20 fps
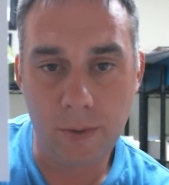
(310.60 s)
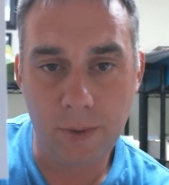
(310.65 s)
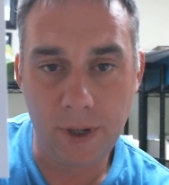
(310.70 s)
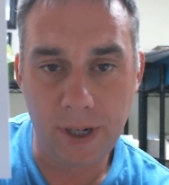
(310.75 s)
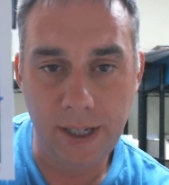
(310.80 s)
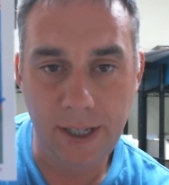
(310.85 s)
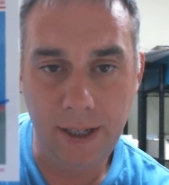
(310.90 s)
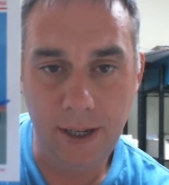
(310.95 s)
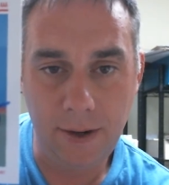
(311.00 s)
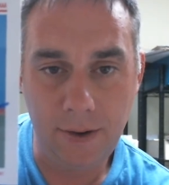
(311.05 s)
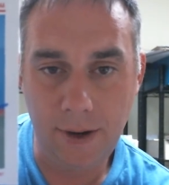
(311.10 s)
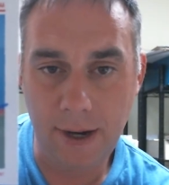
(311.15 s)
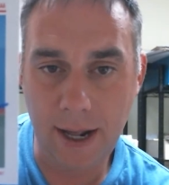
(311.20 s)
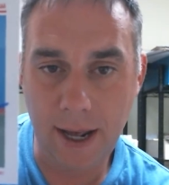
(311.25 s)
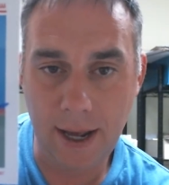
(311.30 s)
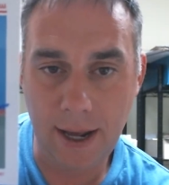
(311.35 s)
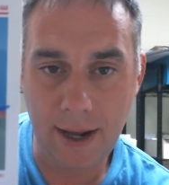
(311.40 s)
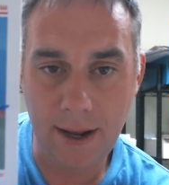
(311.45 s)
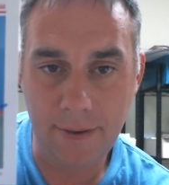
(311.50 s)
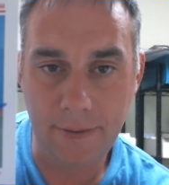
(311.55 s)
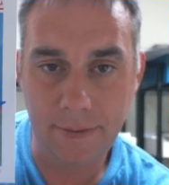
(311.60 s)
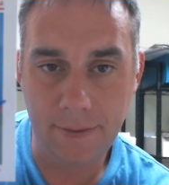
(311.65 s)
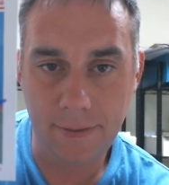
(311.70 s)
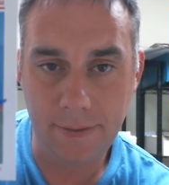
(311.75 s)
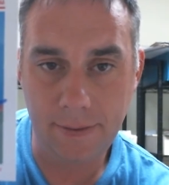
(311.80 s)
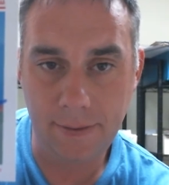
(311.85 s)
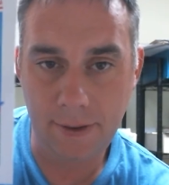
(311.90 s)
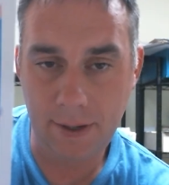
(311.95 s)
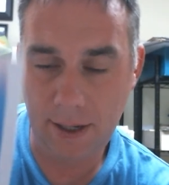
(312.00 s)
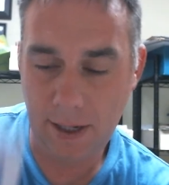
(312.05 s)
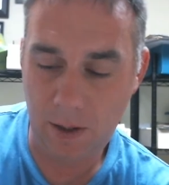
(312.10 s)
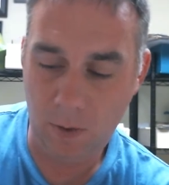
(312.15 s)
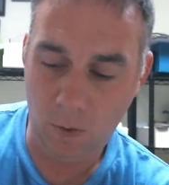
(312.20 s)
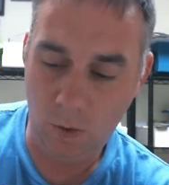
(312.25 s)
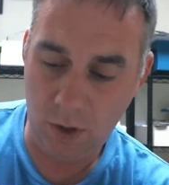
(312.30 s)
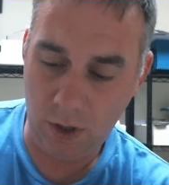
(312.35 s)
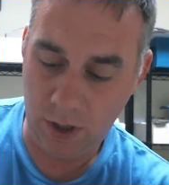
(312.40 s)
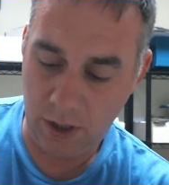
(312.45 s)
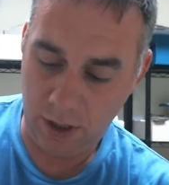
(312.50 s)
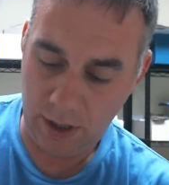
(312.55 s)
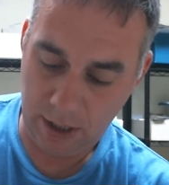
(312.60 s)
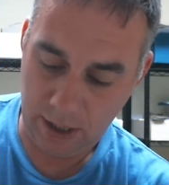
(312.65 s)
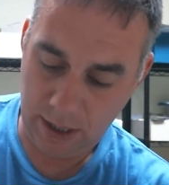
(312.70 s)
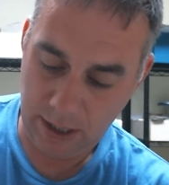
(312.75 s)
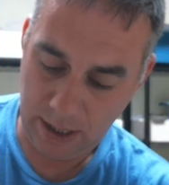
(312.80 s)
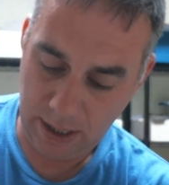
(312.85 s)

took about a year and a half. Signed one.